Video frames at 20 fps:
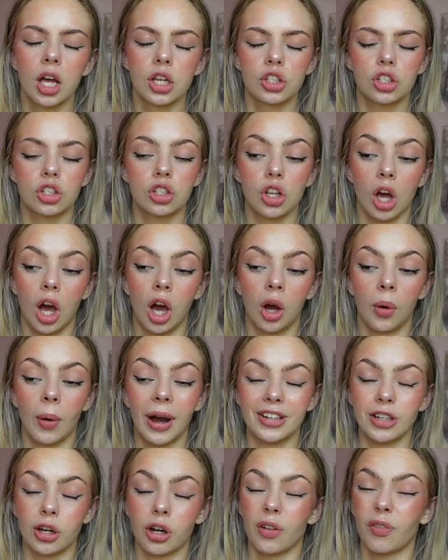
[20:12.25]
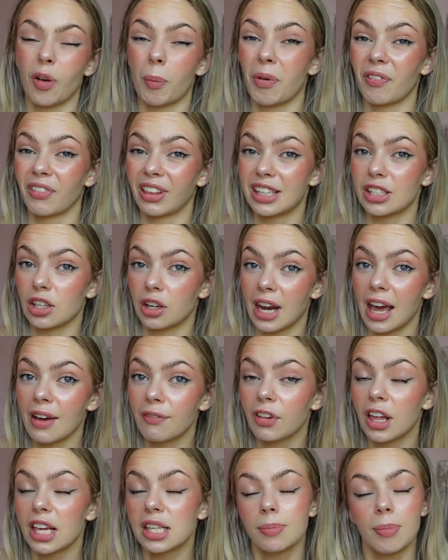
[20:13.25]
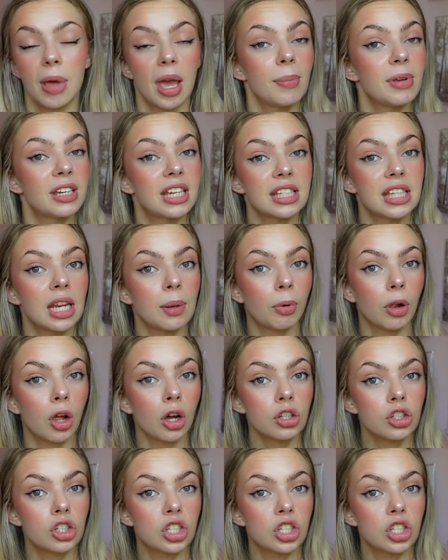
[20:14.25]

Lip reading: So I don't know if it'll be released on Netflix, maybe Disney Plus.